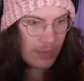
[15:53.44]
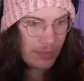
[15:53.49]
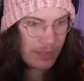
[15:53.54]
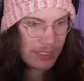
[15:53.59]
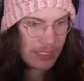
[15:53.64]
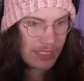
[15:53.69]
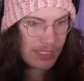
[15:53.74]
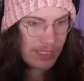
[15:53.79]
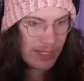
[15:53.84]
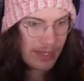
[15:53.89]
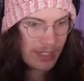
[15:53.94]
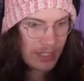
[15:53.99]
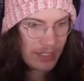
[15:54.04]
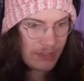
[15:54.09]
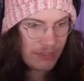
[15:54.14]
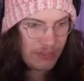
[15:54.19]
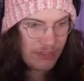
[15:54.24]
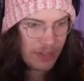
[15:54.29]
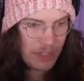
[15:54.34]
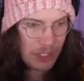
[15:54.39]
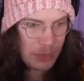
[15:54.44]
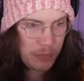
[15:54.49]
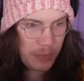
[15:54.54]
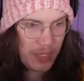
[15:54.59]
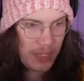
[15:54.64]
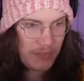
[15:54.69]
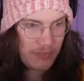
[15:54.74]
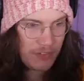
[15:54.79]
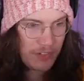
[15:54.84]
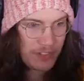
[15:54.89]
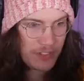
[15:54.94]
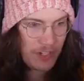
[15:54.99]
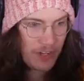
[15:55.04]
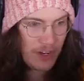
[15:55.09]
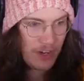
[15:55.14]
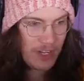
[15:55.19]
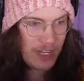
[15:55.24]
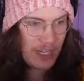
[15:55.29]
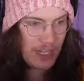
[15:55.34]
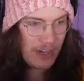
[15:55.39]
Am I stuck in the fish pit for
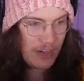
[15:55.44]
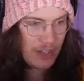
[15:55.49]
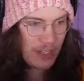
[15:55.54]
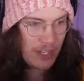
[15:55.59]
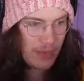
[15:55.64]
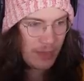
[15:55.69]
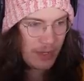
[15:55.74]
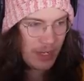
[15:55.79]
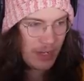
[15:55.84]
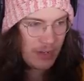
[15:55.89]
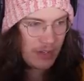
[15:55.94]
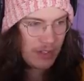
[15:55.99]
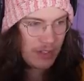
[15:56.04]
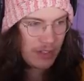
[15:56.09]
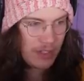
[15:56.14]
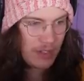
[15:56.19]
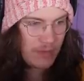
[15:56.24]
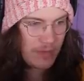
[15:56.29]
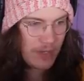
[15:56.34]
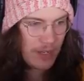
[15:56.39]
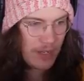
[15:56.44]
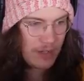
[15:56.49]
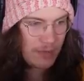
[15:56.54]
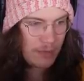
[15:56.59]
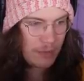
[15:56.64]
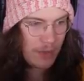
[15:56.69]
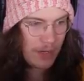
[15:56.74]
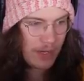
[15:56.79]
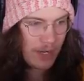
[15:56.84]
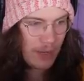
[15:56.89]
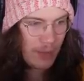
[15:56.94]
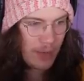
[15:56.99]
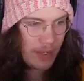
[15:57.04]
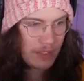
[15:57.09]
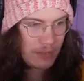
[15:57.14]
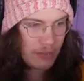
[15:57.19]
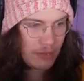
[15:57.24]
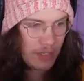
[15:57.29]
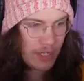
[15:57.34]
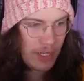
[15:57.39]
eternity? Oh no, here we go. Here we go. Break our way
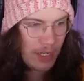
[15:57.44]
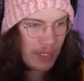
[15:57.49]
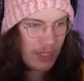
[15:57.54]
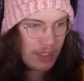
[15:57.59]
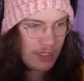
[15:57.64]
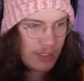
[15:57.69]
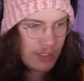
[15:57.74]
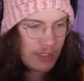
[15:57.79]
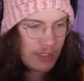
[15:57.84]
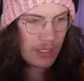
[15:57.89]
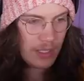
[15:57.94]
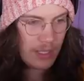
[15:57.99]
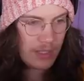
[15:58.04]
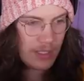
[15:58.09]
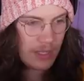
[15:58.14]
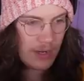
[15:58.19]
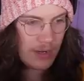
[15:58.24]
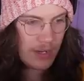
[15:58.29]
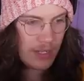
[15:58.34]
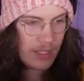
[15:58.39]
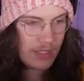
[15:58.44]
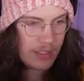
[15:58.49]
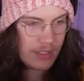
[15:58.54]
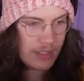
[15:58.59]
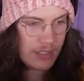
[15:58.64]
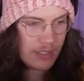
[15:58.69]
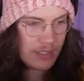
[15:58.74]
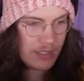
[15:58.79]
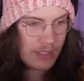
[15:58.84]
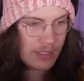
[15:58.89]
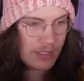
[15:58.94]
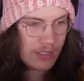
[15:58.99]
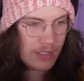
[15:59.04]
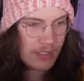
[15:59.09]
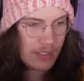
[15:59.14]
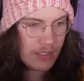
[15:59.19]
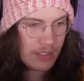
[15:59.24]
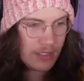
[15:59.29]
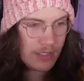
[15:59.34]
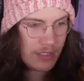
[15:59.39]
through here. And there it is.
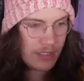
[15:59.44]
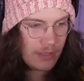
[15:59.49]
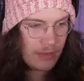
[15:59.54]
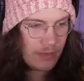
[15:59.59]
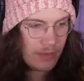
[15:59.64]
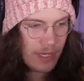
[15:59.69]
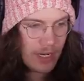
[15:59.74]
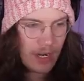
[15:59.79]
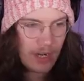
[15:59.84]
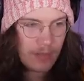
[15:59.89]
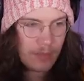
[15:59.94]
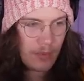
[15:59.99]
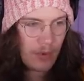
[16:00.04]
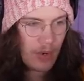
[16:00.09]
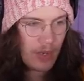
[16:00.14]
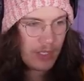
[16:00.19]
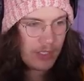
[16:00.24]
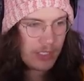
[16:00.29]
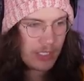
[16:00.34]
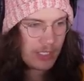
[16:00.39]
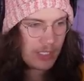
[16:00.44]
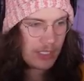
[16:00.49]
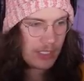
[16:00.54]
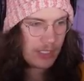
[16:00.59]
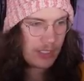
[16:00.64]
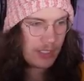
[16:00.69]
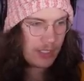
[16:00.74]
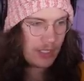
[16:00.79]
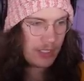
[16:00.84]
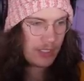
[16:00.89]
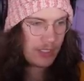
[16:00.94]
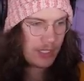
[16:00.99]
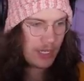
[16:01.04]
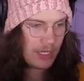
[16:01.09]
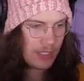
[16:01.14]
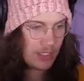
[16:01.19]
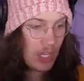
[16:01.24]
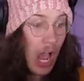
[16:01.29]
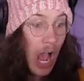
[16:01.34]
We got it, boys. Now just...